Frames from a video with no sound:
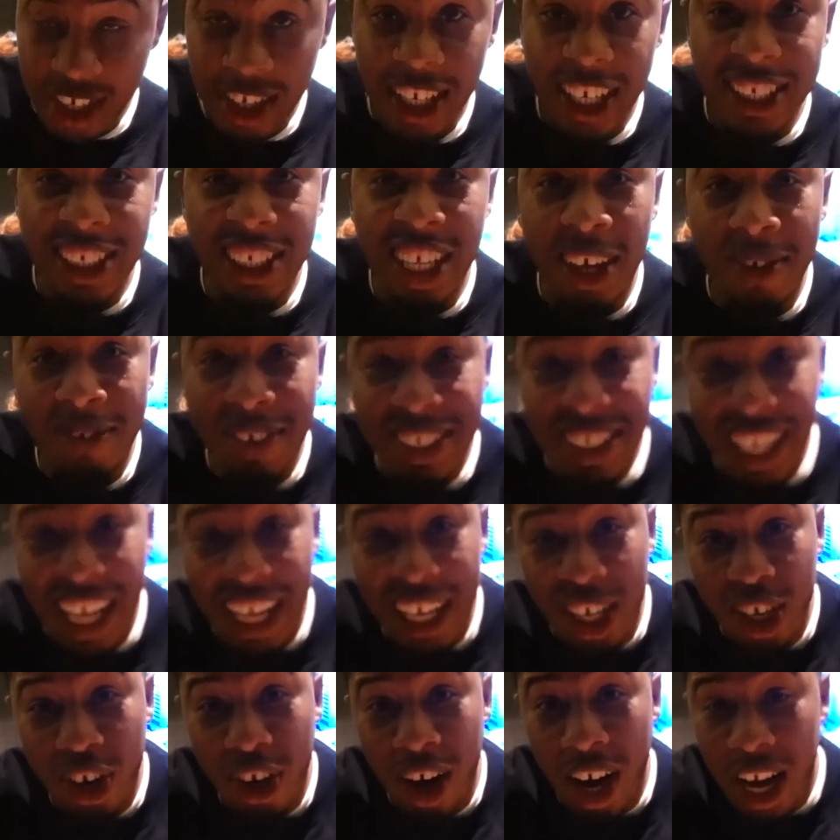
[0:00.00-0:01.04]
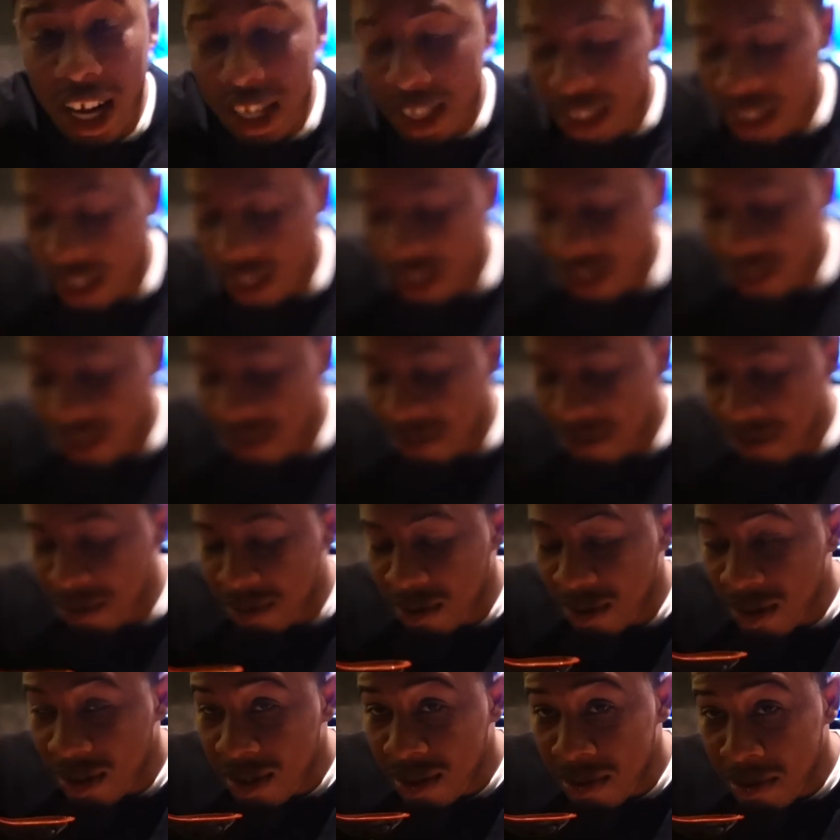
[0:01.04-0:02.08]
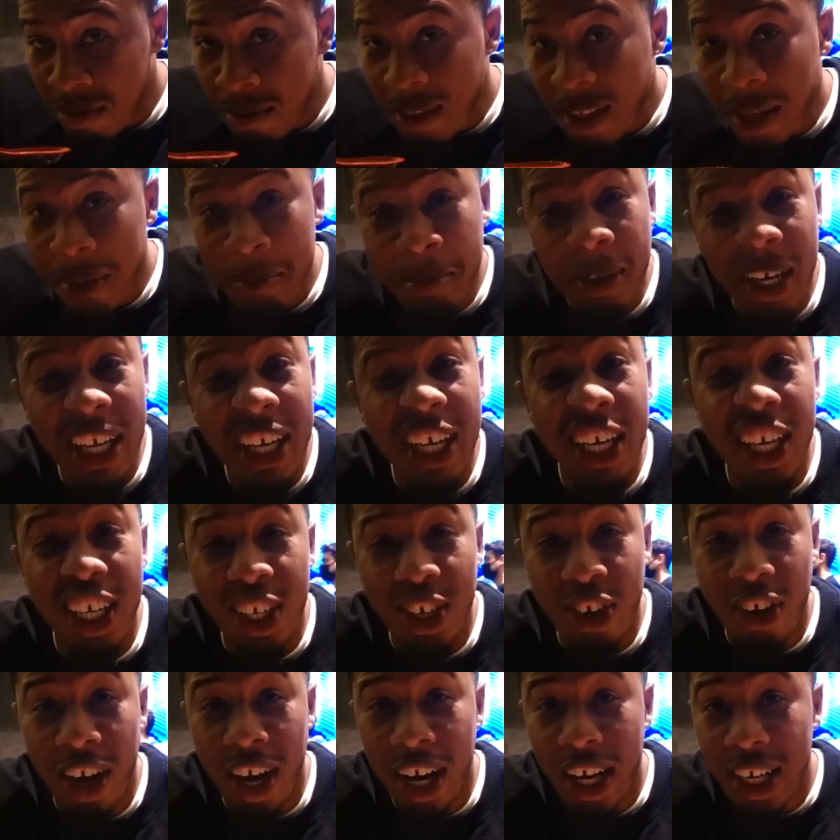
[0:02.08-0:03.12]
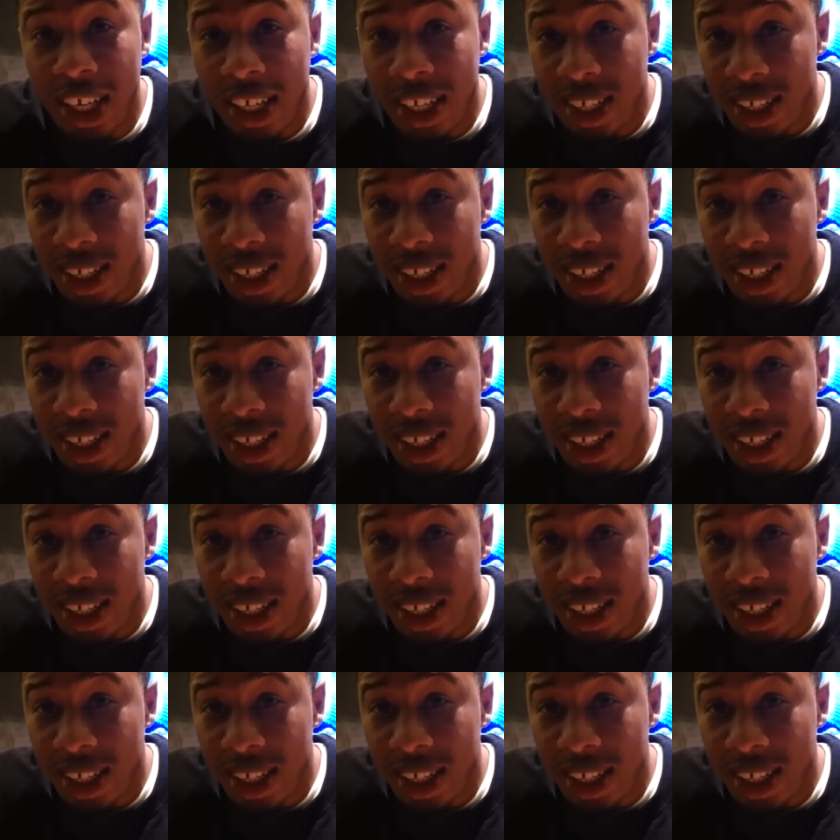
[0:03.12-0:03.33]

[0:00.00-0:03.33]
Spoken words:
This stuff is like crack. But good crack.